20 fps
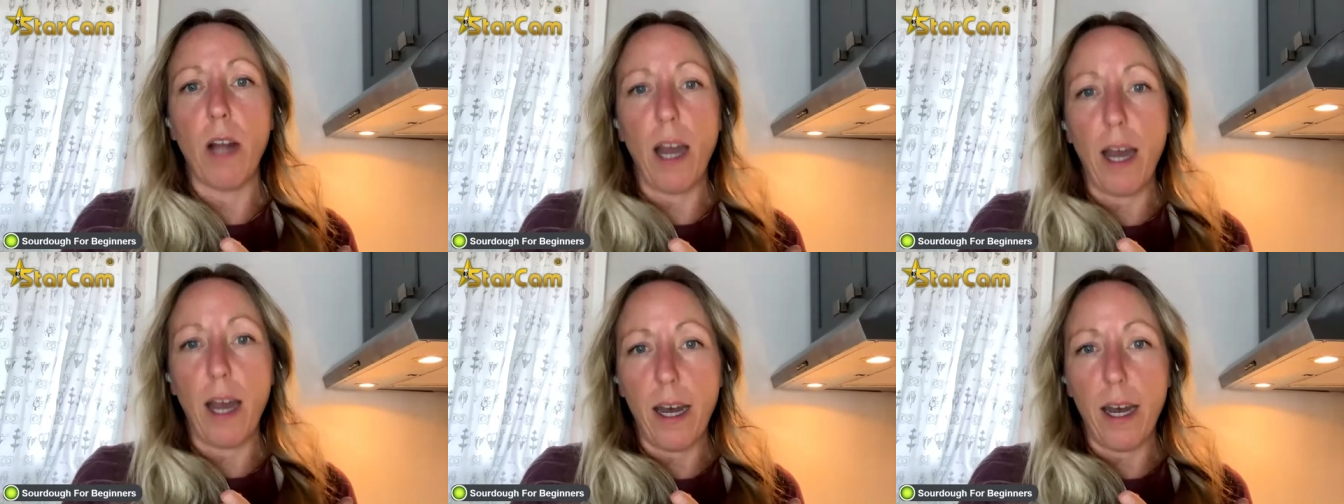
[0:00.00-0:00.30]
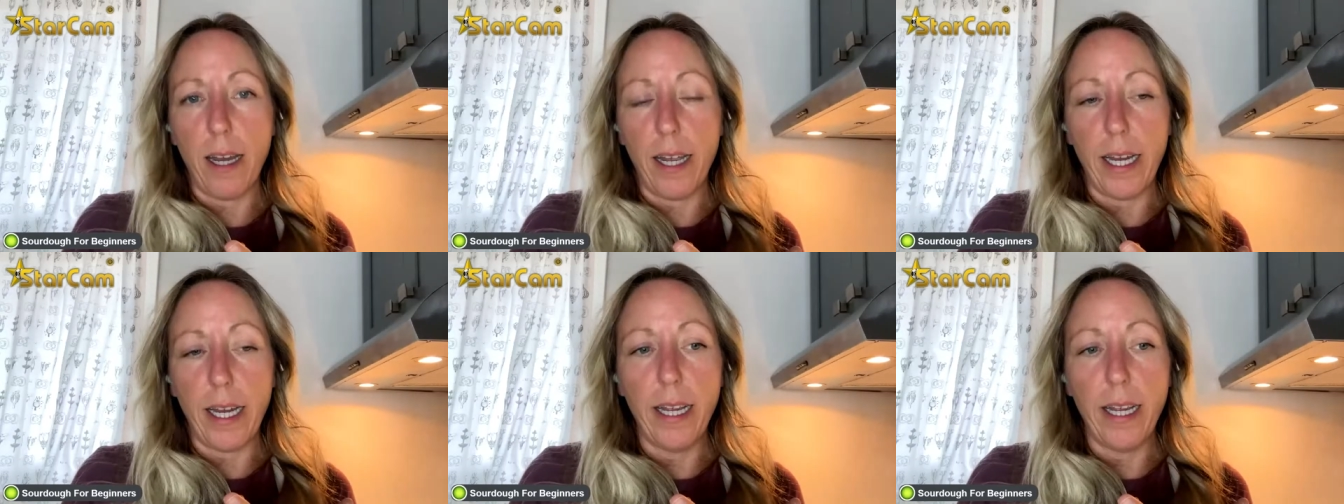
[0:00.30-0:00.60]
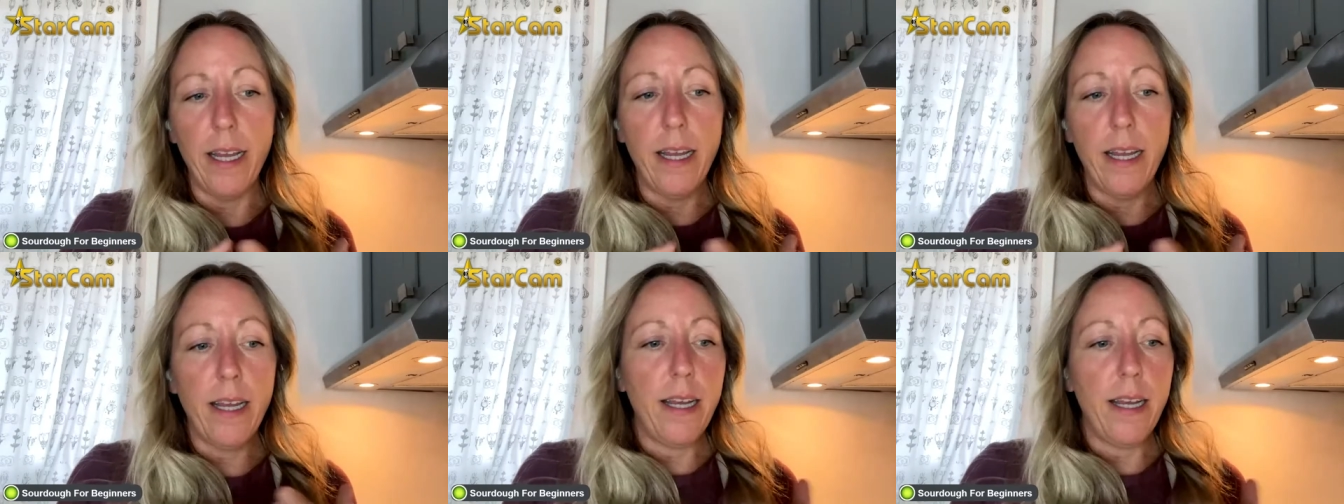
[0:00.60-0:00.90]

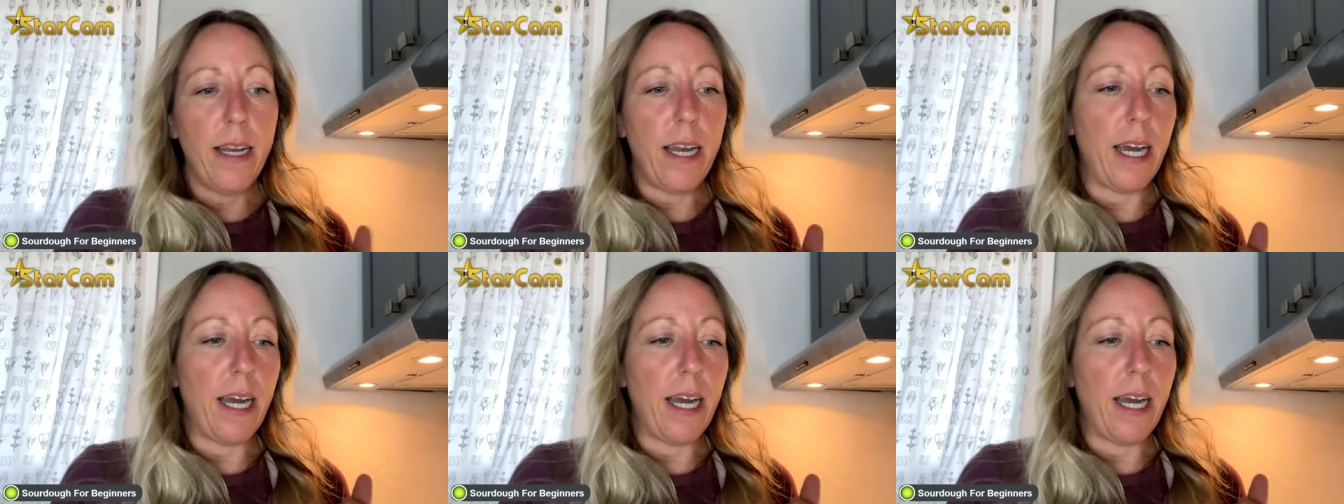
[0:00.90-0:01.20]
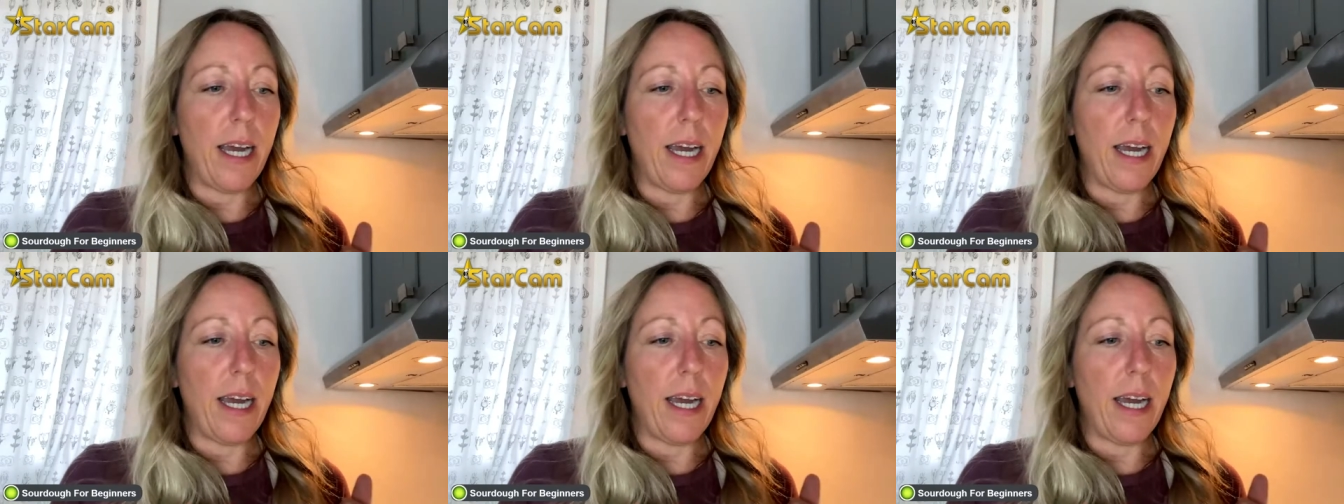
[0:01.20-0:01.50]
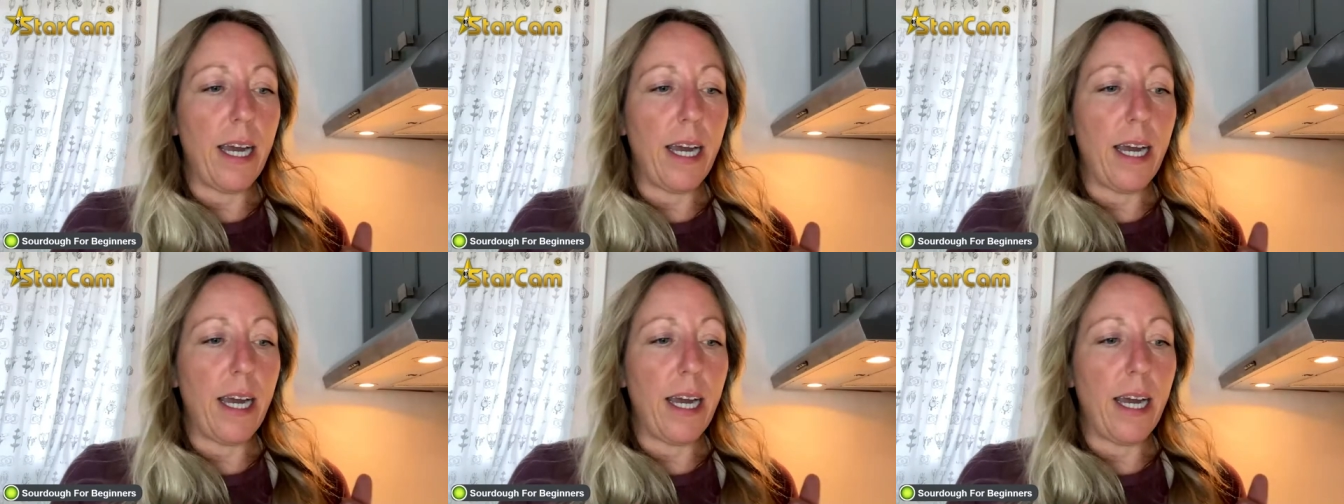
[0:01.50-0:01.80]
rye,
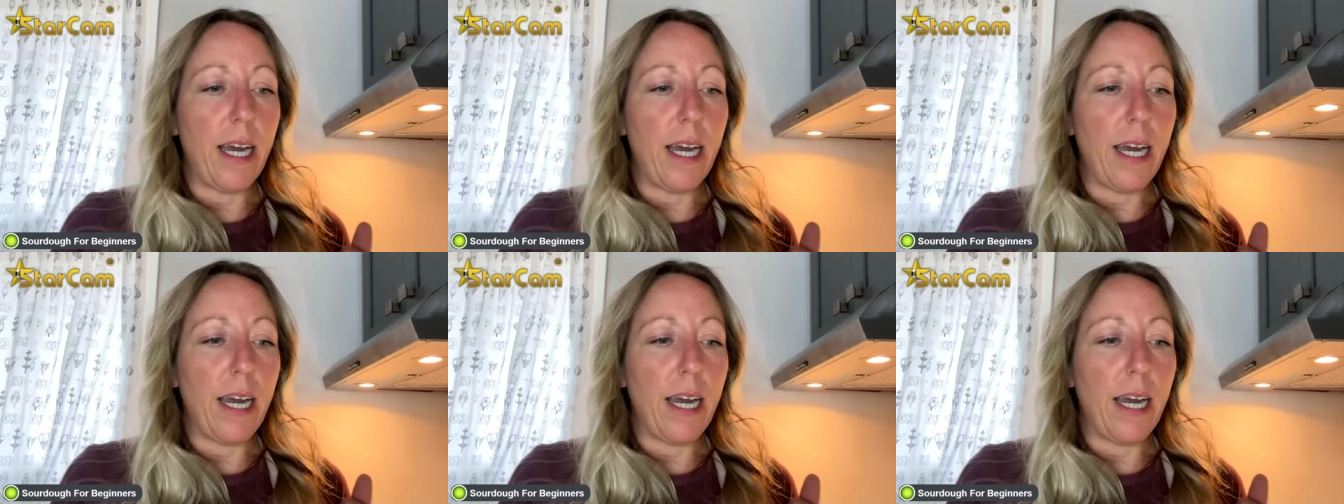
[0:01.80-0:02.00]
um,